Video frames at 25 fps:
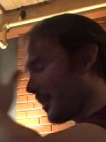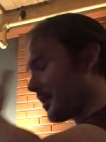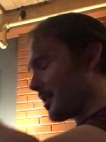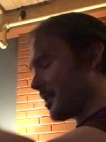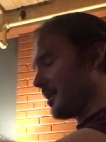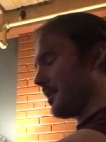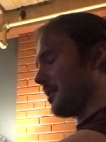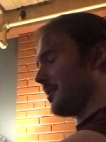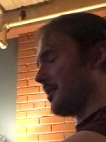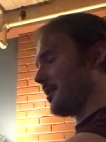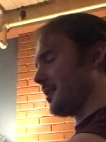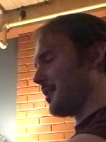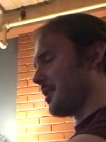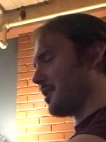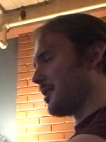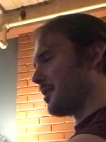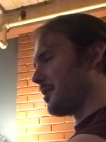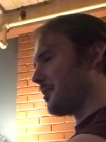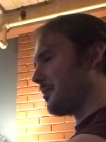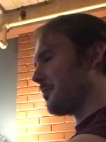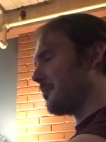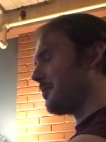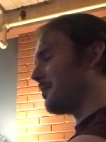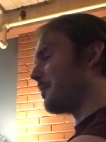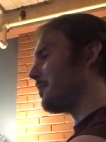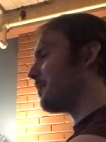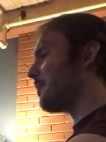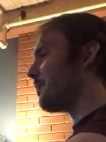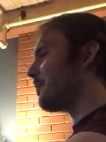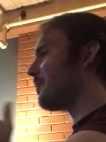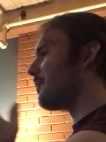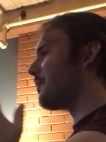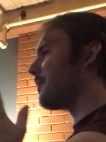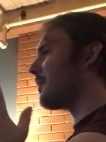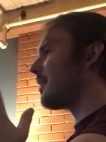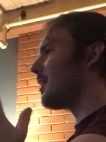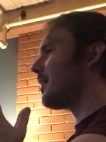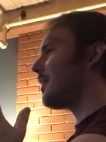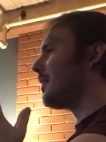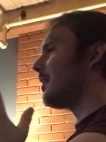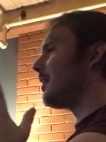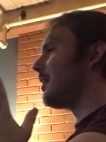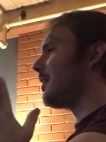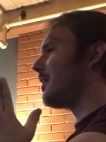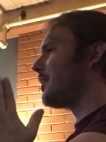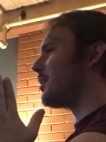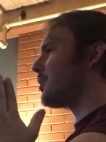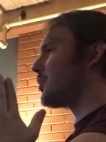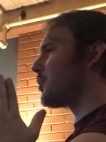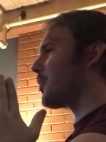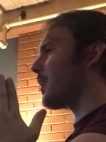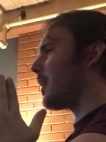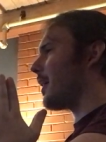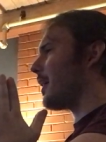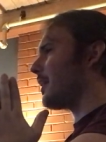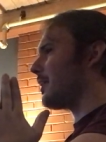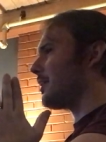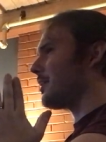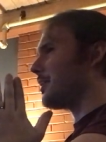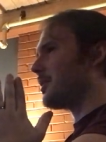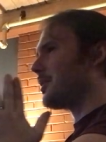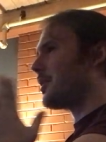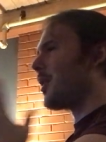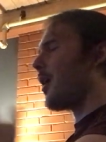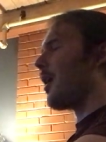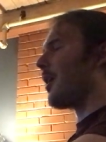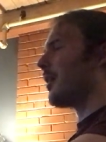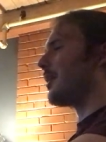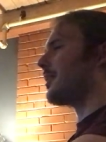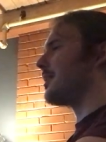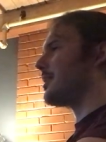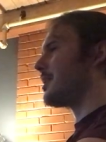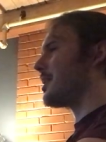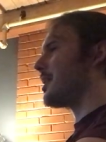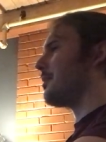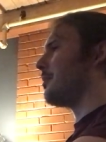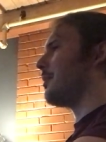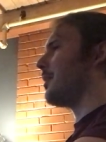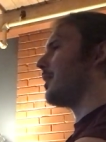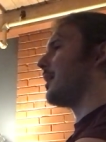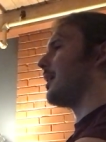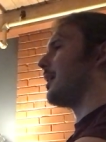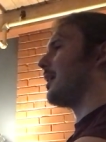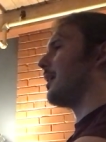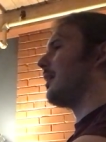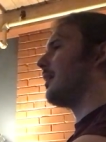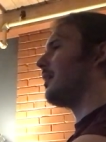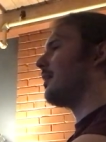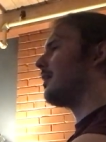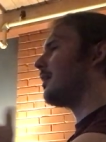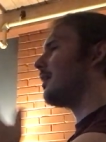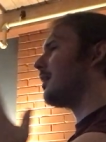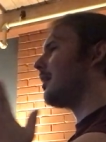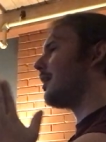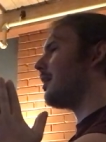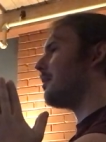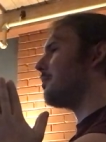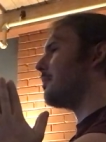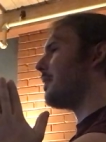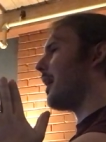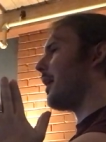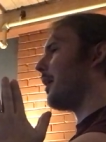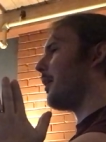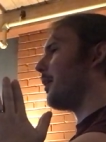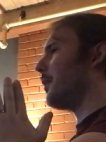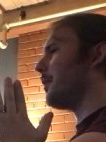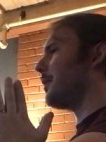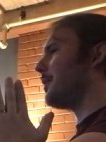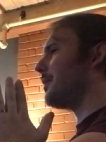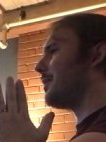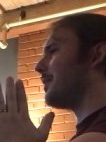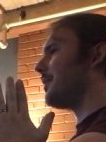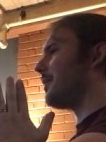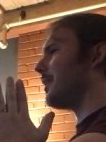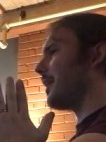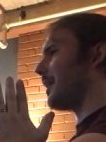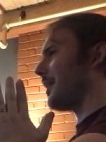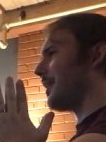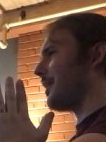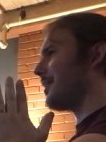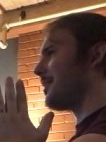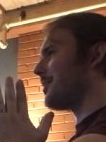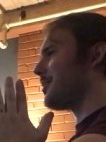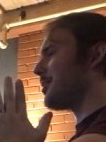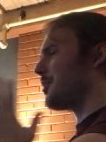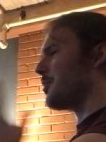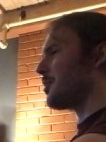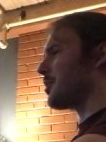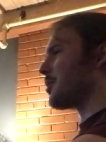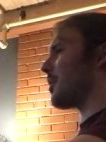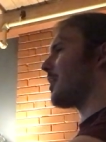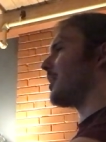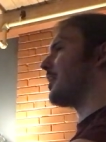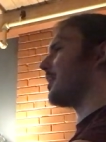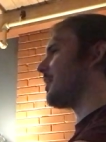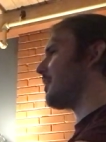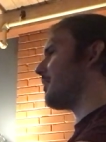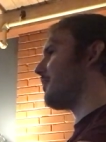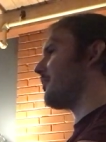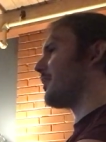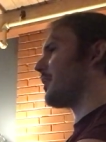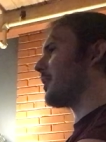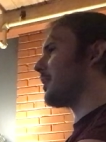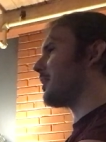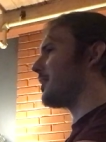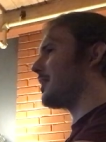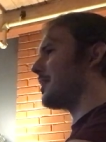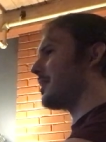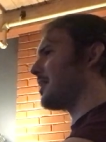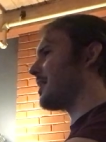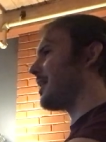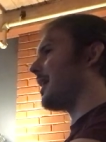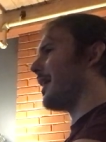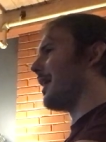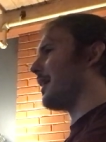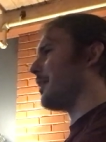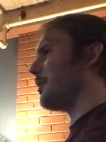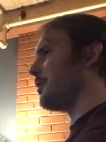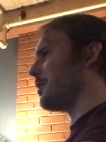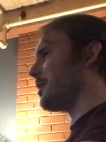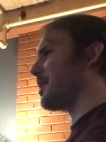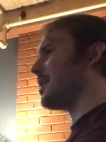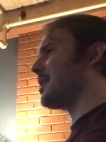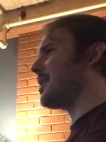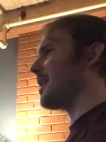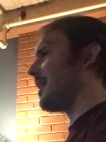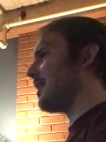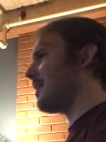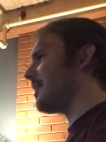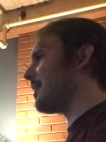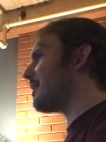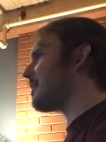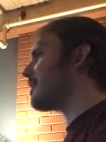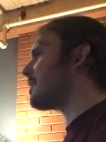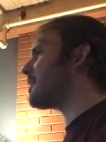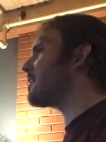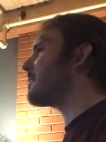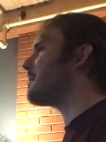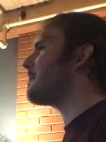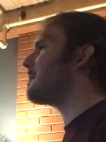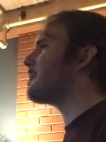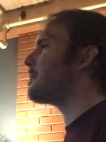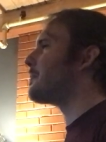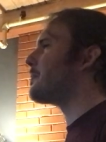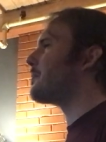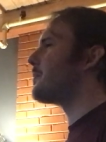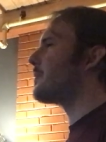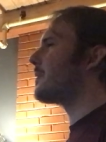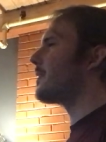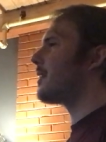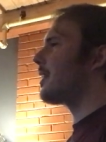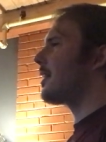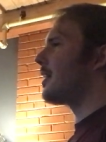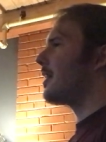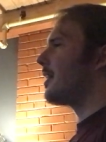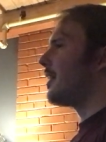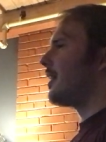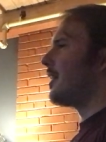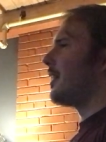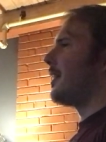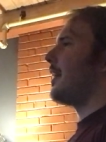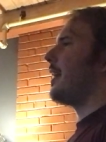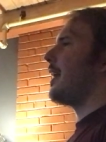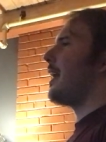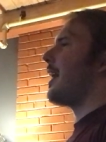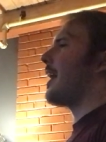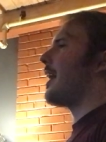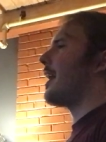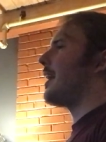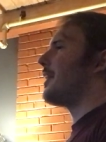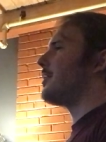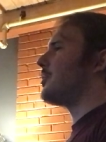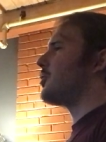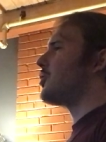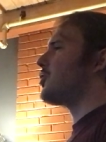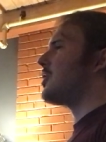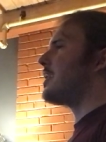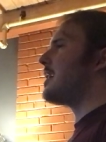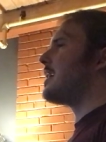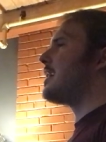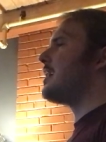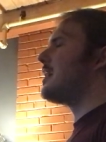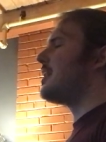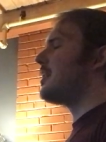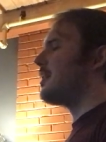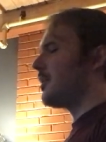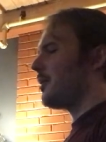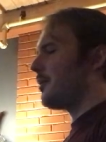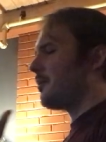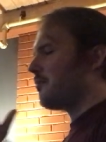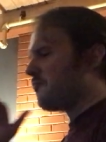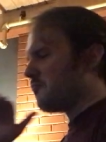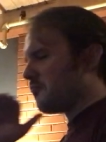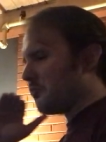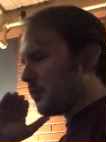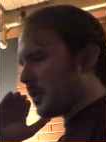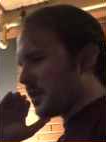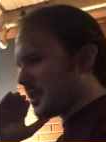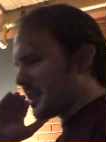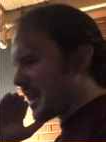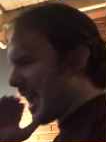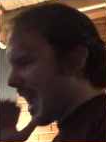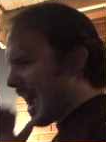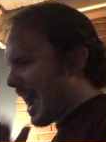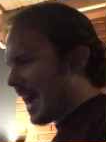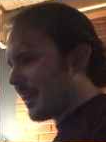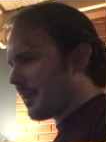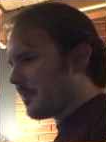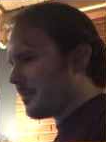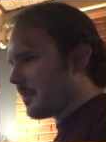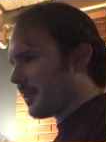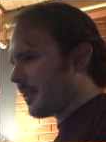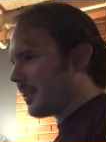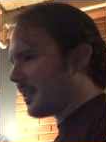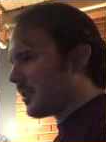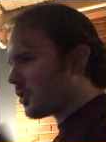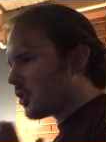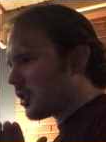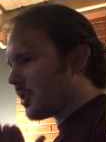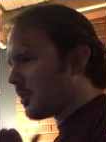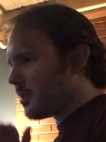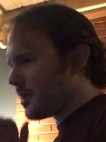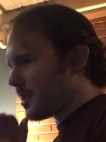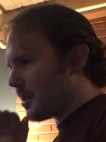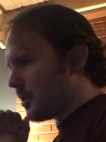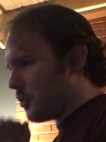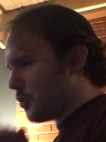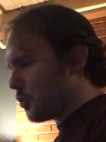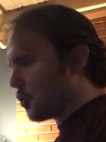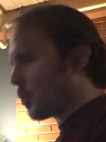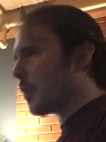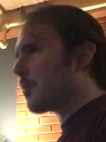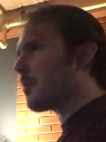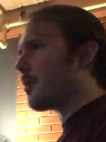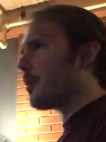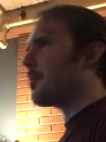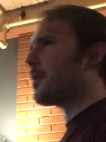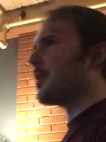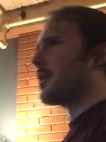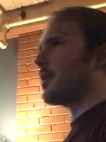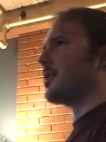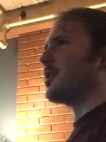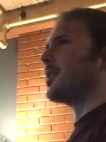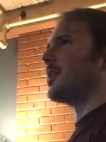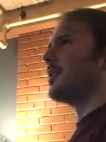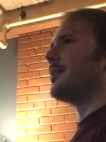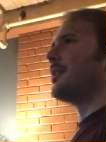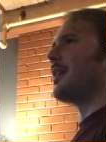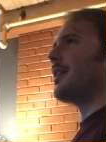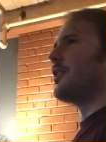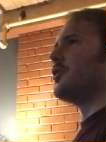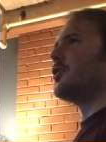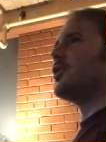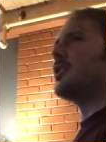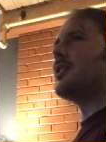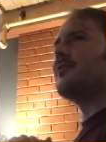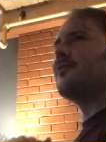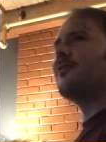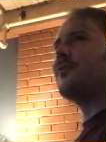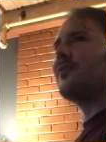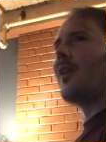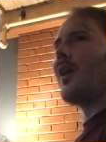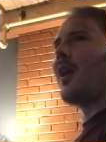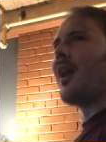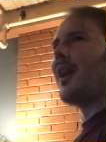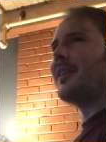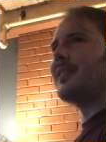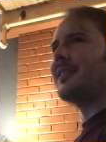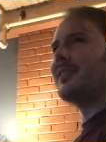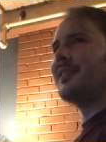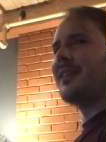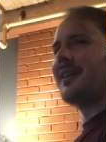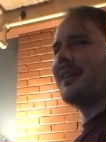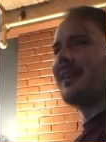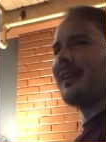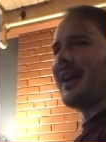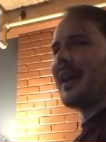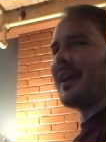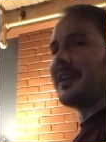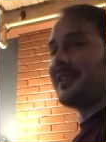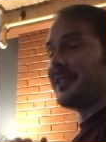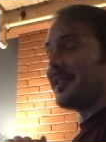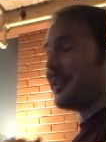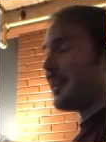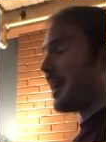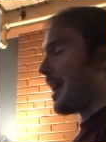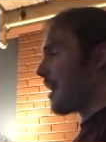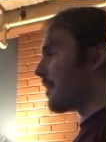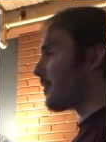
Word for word: cousins oh, trying to talk to somebody about like she was trying to convert this guy who was a Satanist. And she was adamant that she was a normal person, and she fought and did